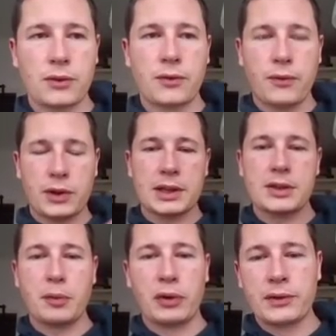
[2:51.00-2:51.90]
for this
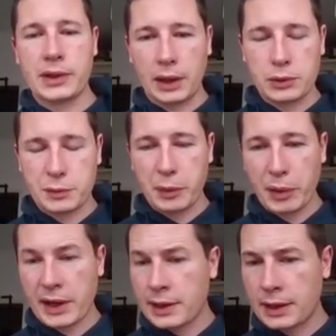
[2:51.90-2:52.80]
opponent I was
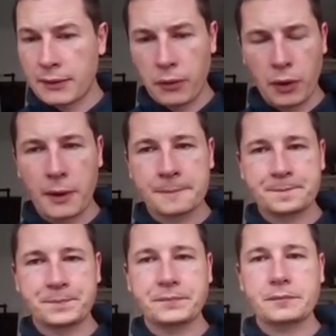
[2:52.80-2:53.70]
preparing e4
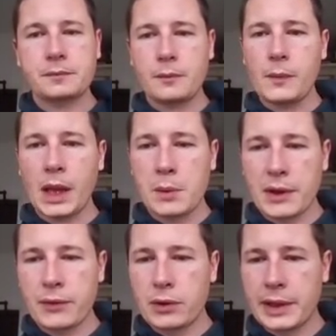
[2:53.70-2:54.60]
but a
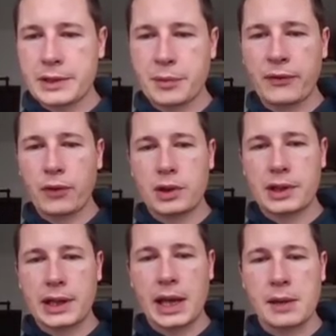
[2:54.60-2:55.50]
few days before the
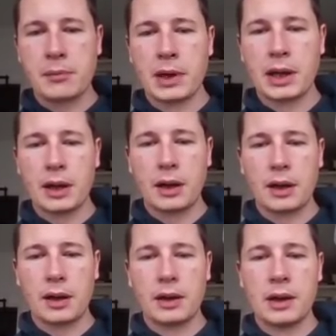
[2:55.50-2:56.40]
game
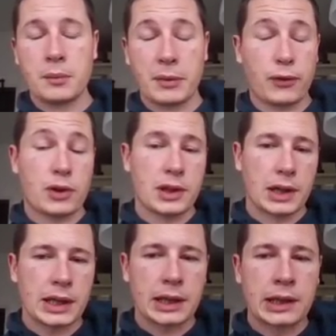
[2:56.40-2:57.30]
uh, before the
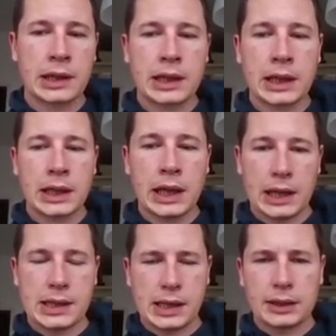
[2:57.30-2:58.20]
league I
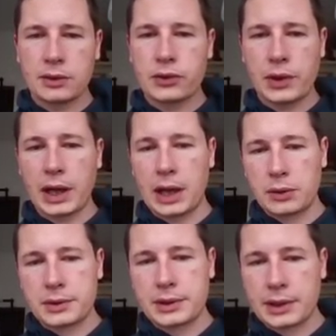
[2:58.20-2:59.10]
decided to try
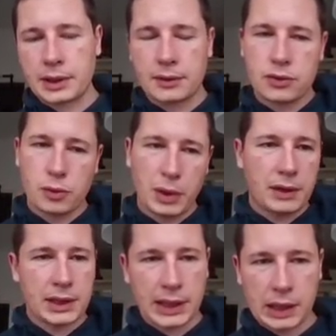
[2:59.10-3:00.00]
out the
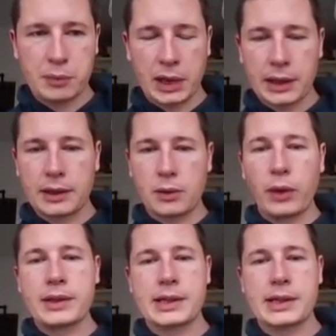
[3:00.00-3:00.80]
Jobava type London once